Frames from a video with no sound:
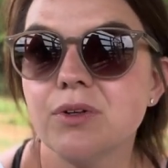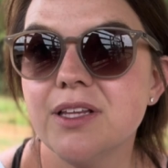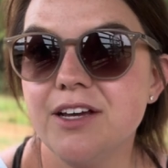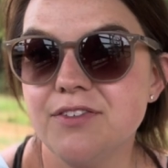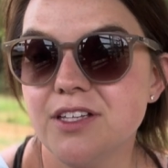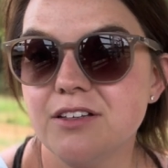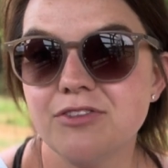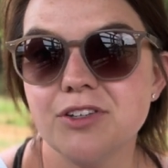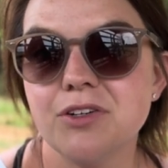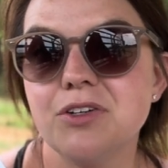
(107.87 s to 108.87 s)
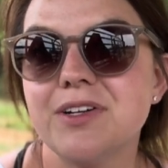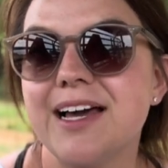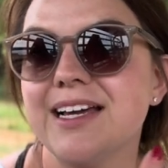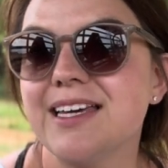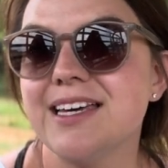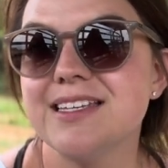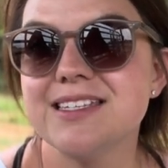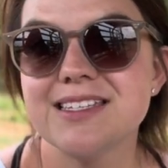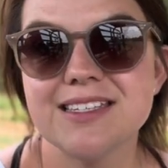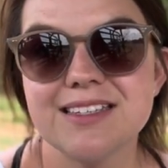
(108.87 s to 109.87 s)
left in the field, I
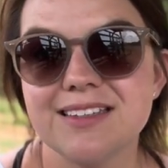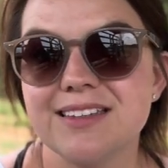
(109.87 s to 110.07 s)
guess,